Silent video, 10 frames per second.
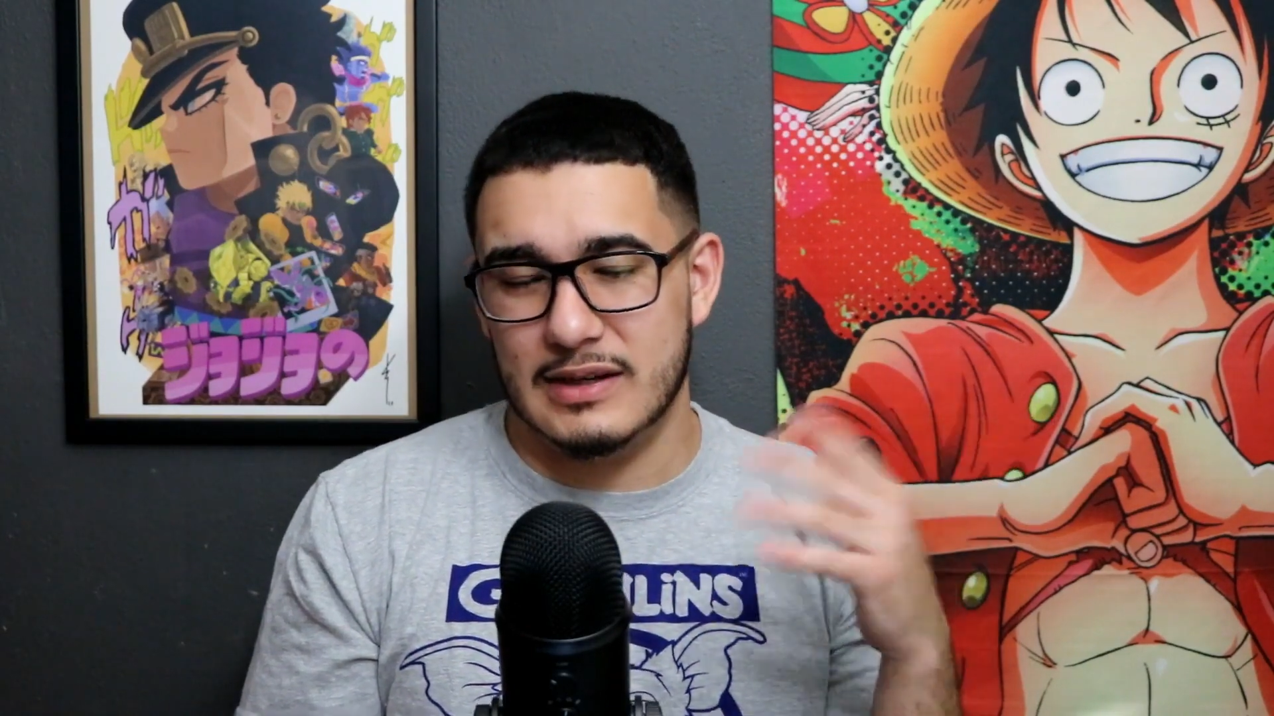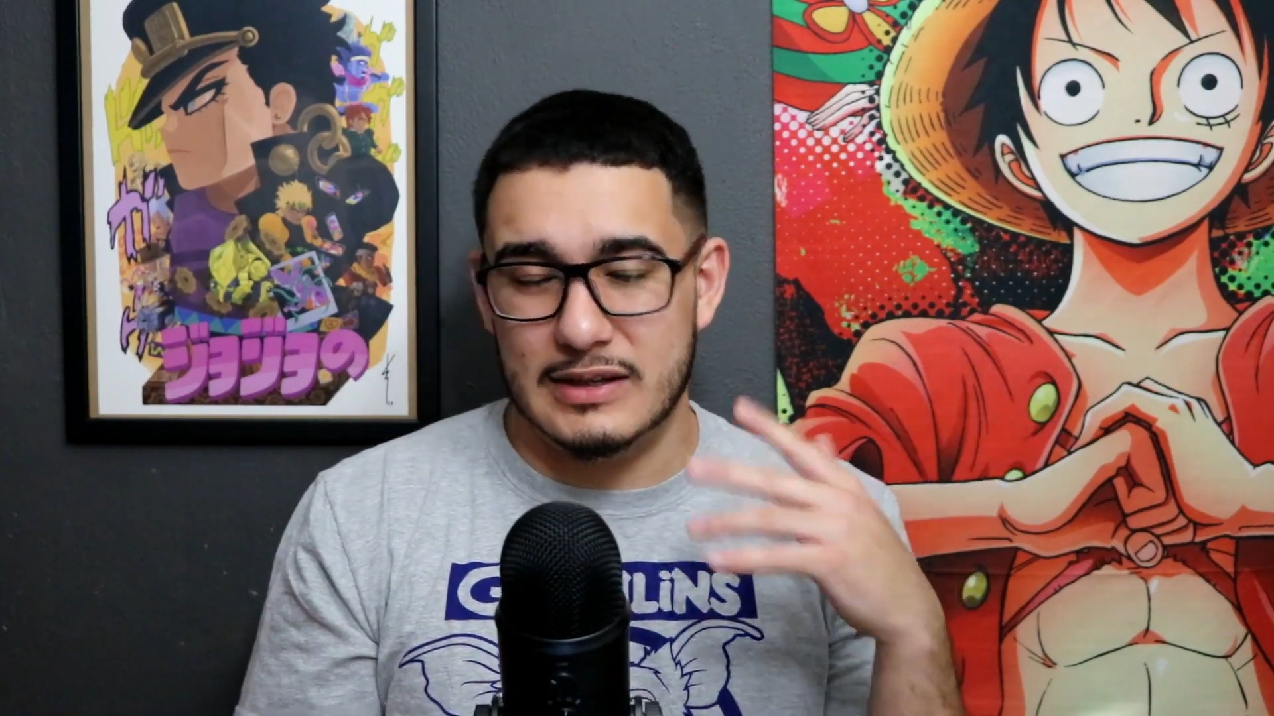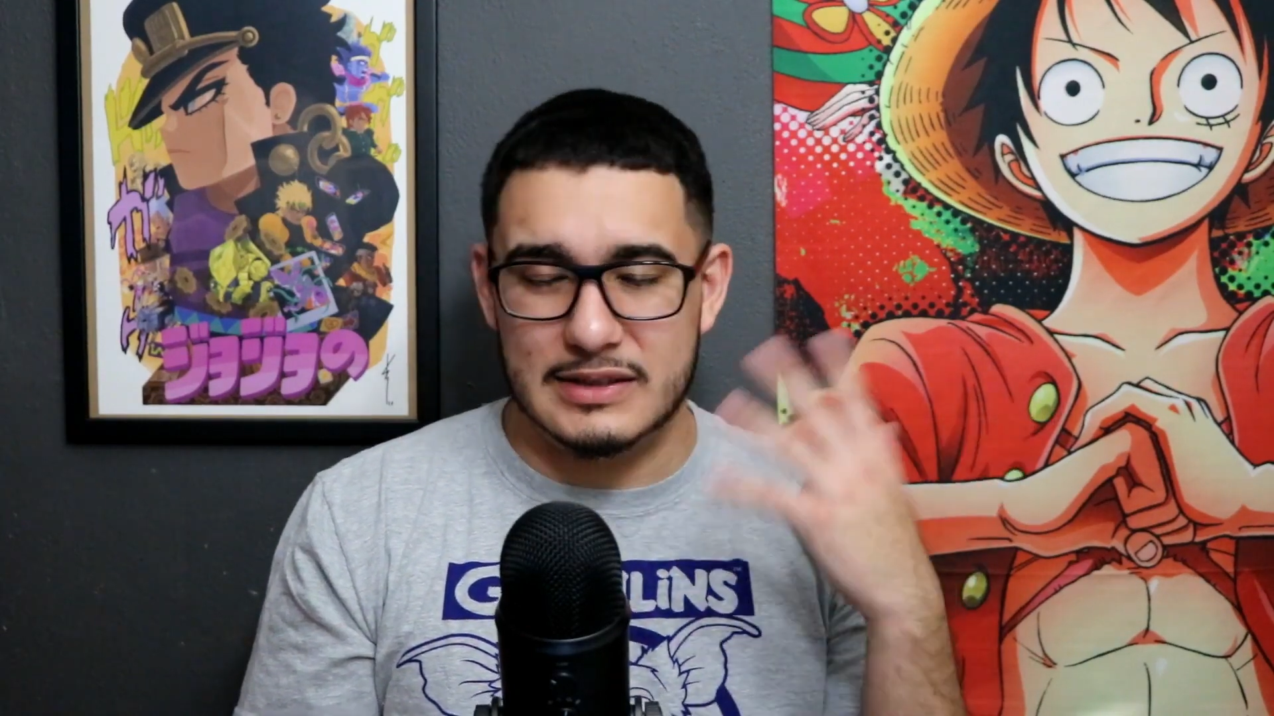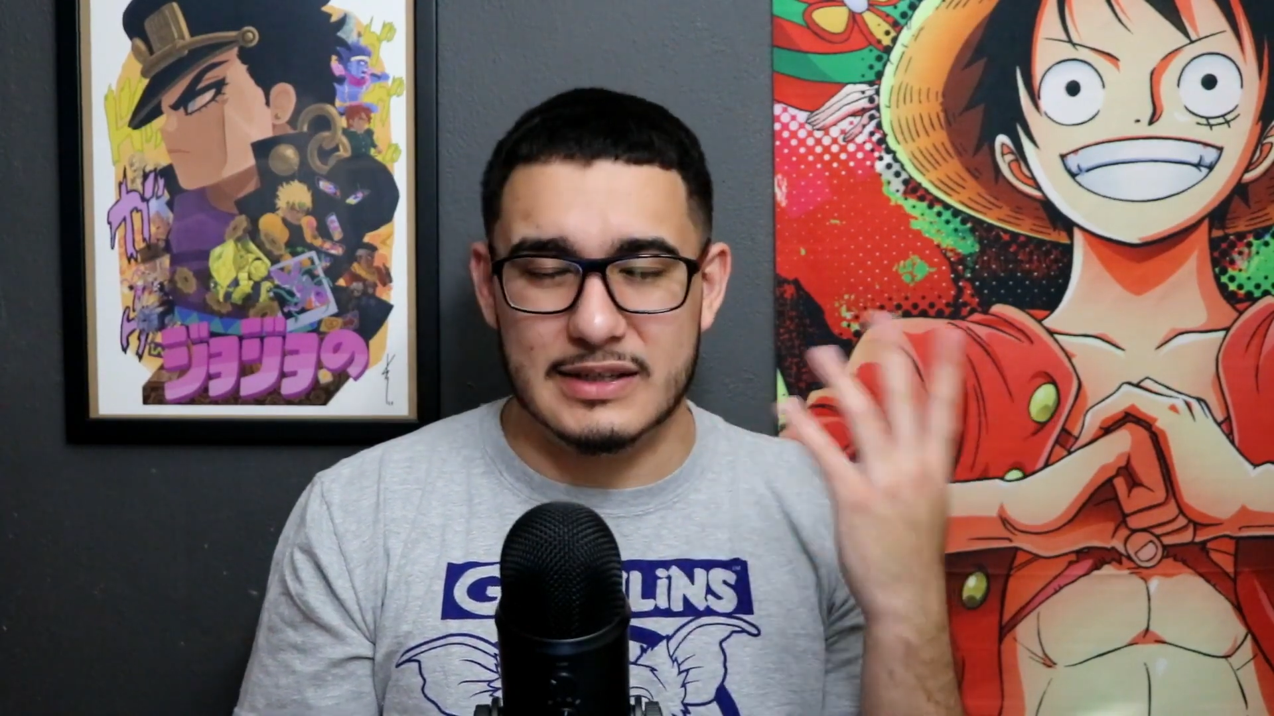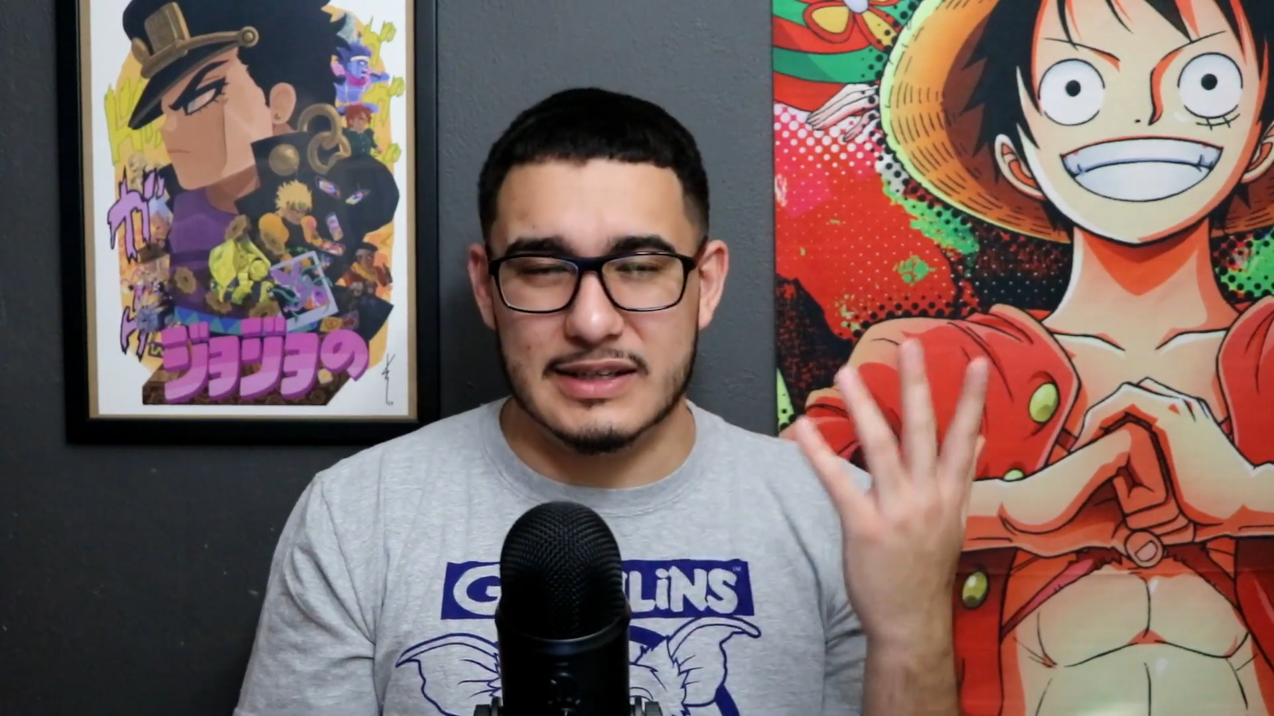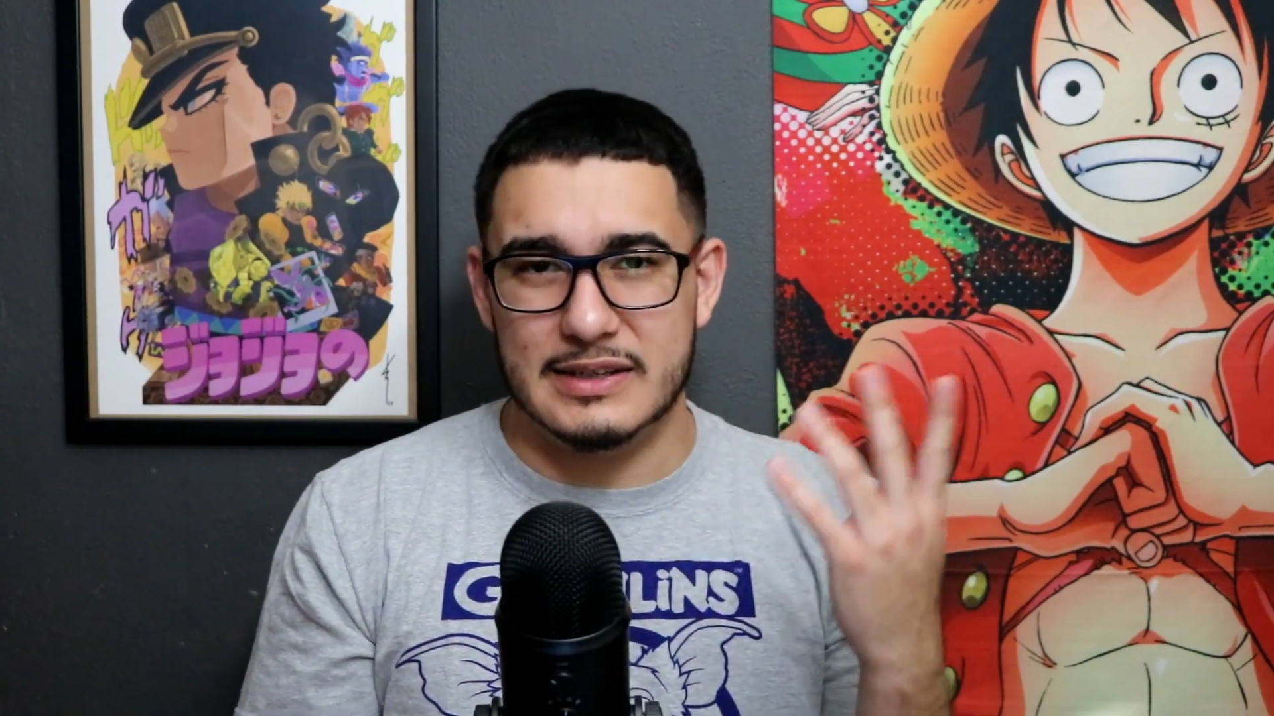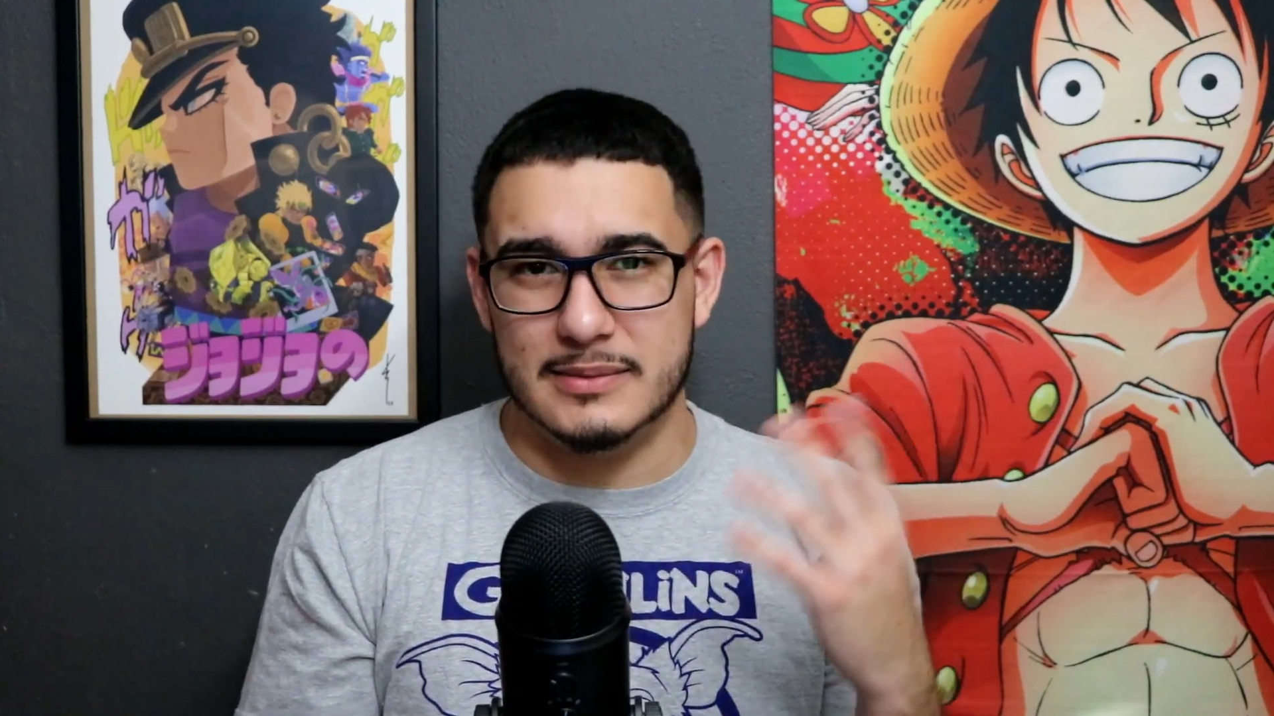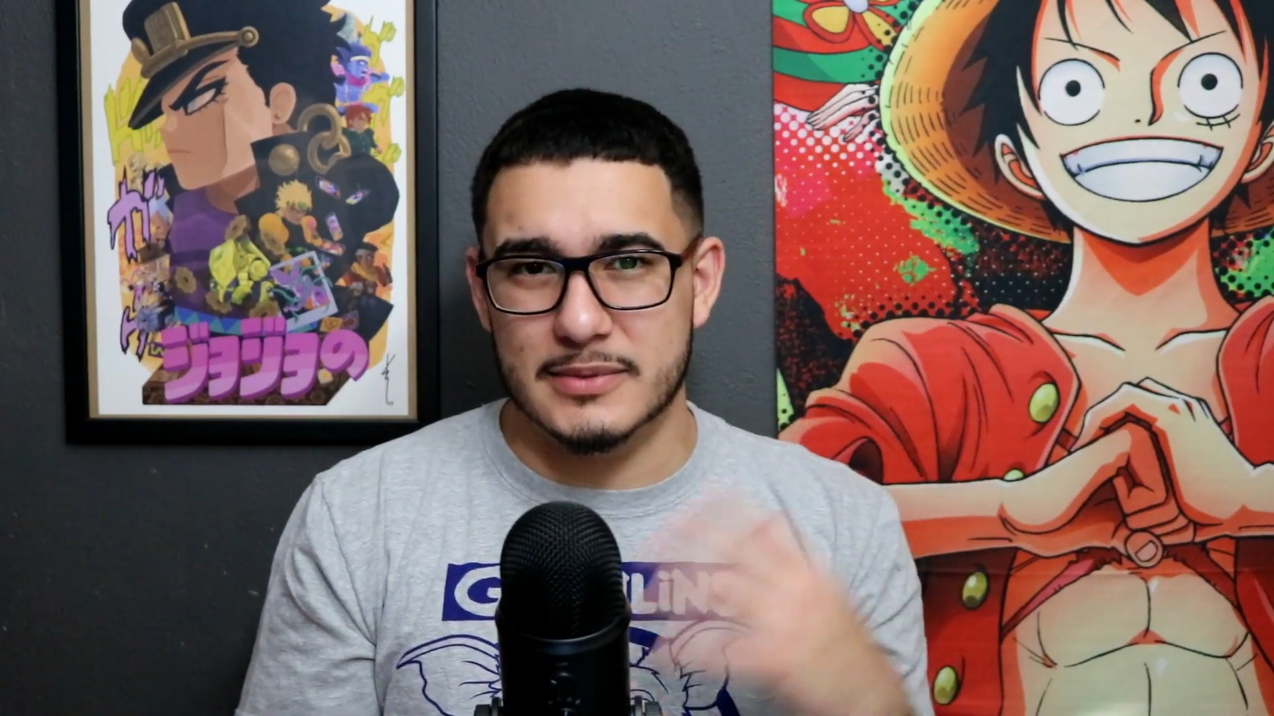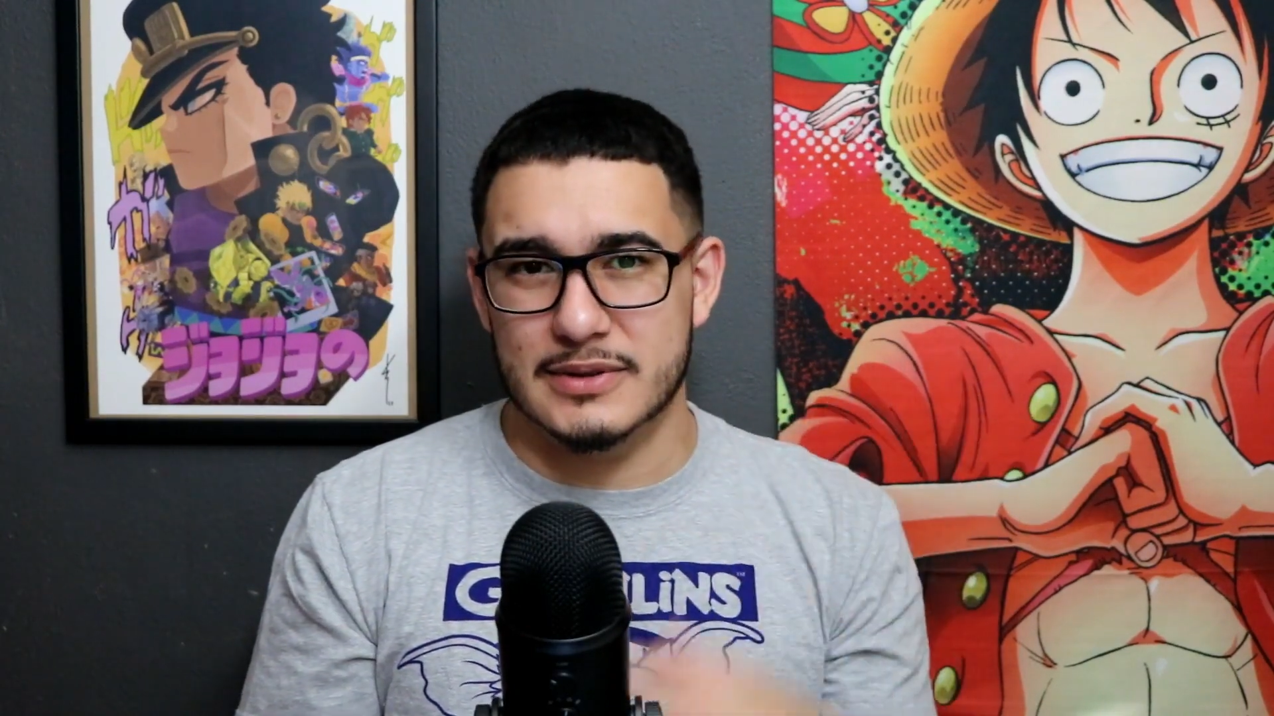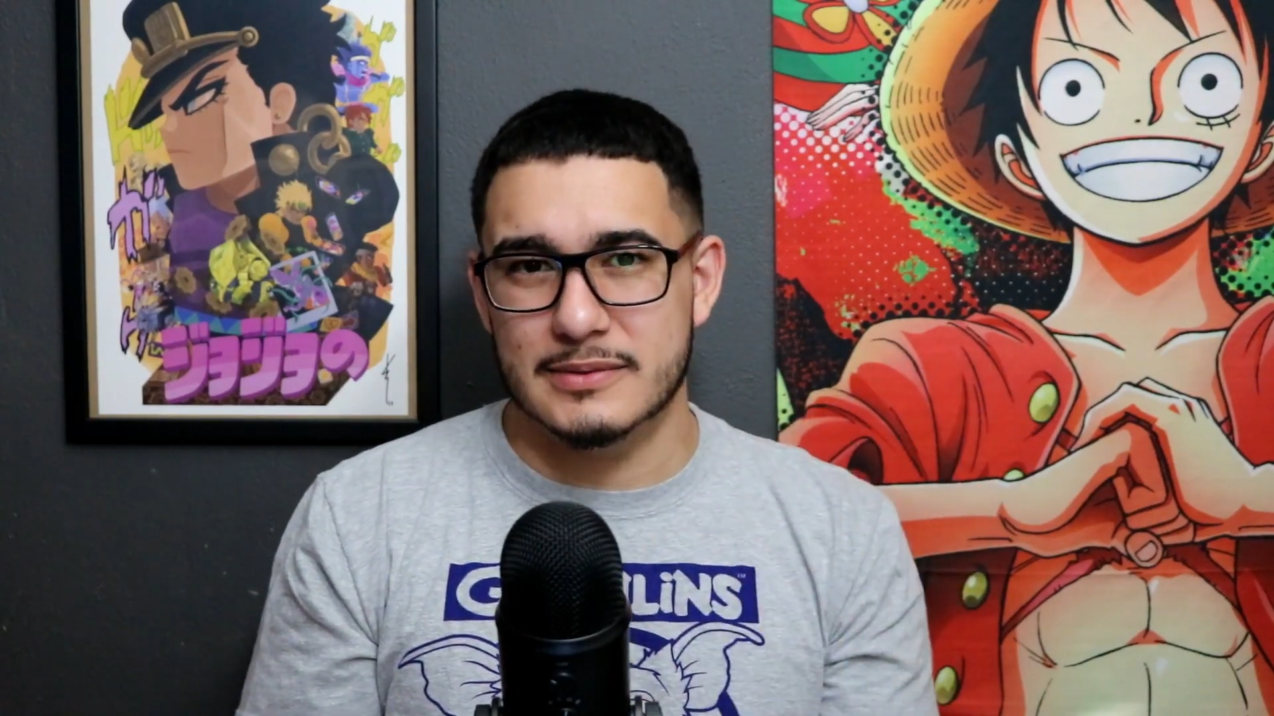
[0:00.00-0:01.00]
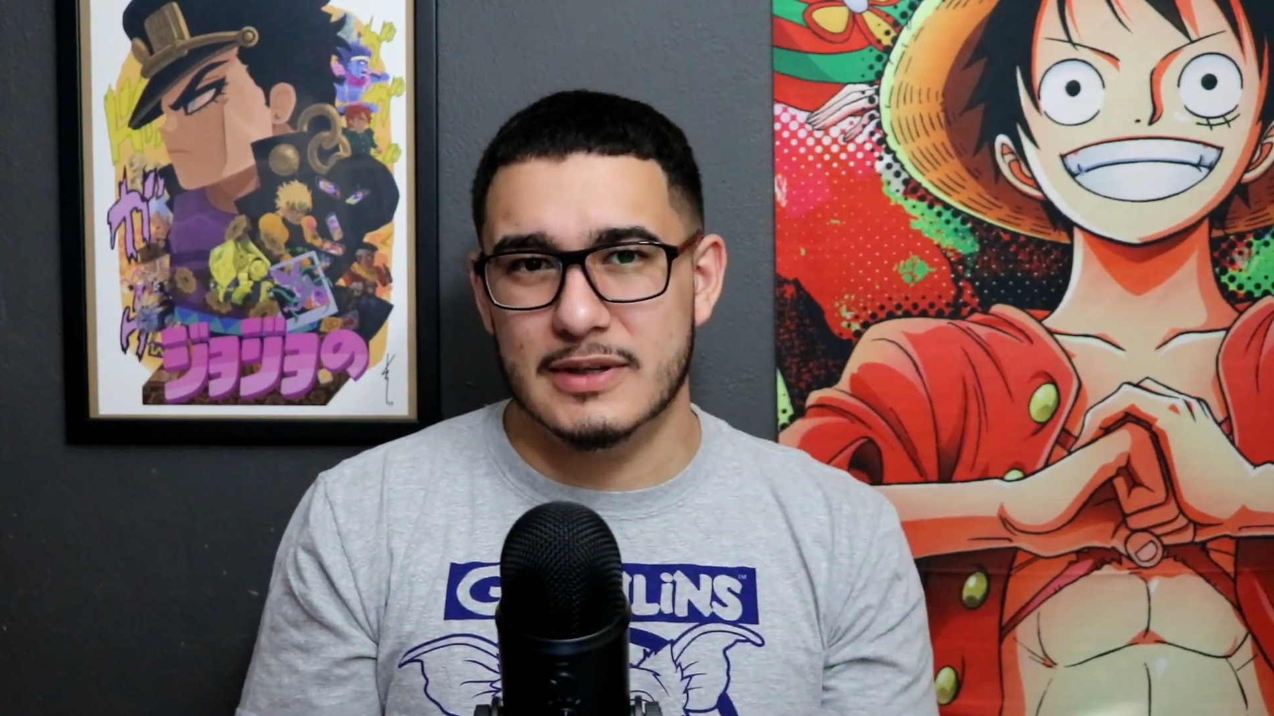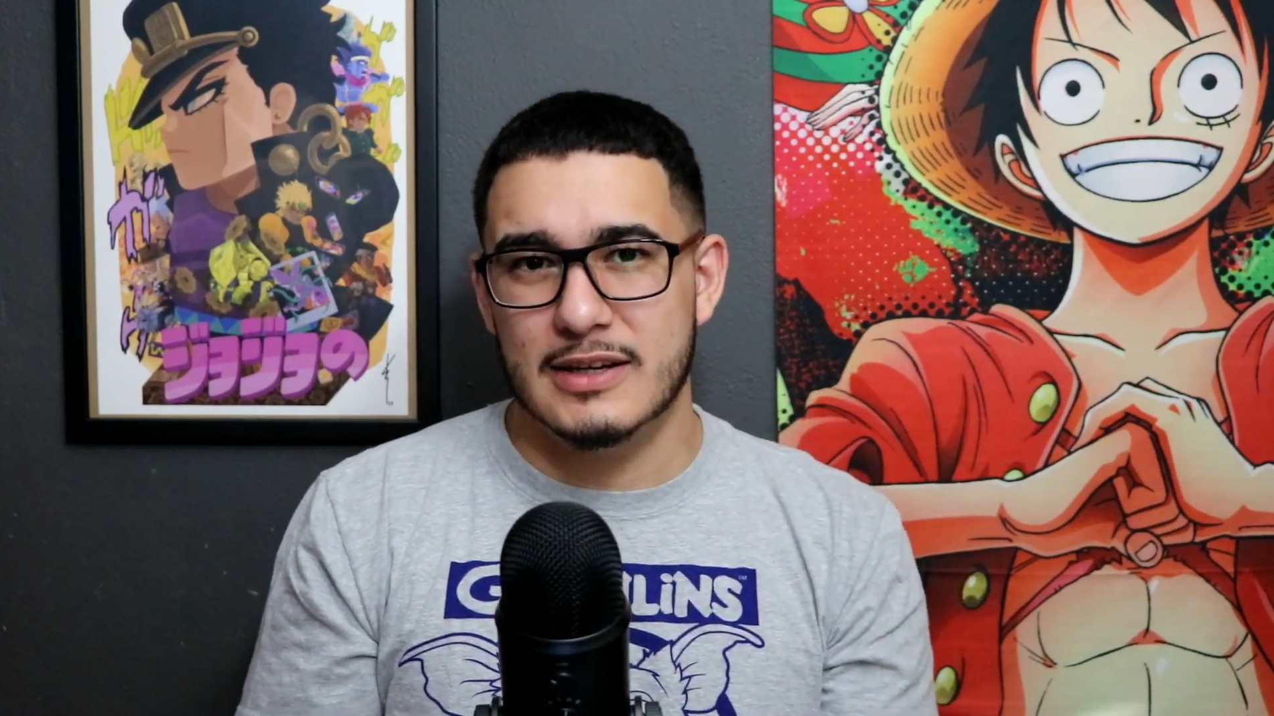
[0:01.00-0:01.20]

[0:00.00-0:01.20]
unlucky number.